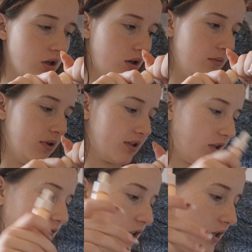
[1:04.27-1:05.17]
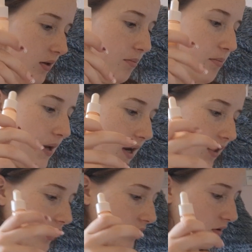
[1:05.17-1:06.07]
It's actually in a
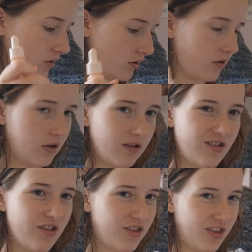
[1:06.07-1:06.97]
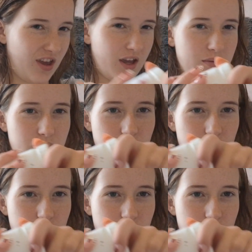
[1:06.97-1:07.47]
big thing,